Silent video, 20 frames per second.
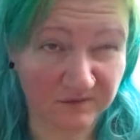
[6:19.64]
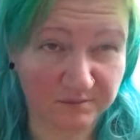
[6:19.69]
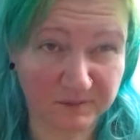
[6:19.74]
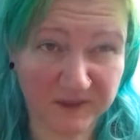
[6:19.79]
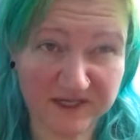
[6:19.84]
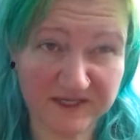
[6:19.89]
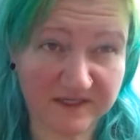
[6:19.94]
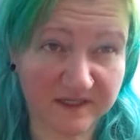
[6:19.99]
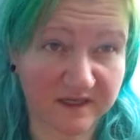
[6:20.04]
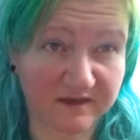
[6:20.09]

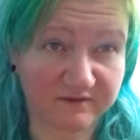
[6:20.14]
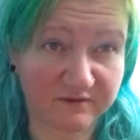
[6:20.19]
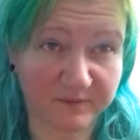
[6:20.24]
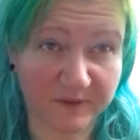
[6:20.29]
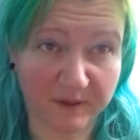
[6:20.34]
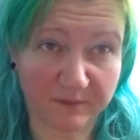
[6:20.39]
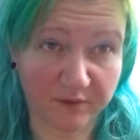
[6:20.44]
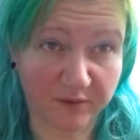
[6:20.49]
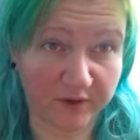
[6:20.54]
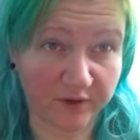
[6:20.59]
basically from
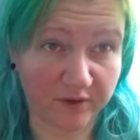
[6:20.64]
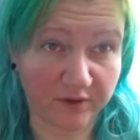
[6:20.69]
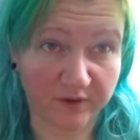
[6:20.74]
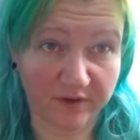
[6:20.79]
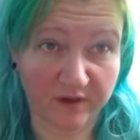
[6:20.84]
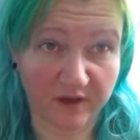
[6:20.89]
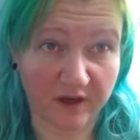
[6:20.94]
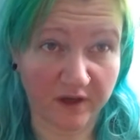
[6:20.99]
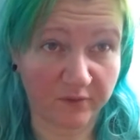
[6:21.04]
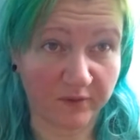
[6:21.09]
that point
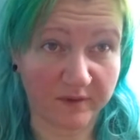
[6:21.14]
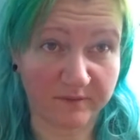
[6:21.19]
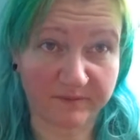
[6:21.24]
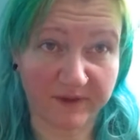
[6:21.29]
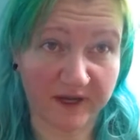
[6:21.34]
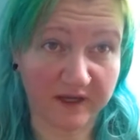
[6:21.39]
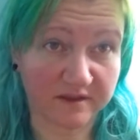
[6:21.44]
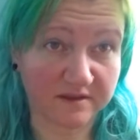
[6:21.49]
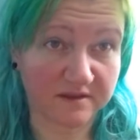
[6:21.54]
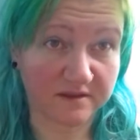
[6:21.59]
on, I went
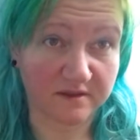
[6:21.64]
back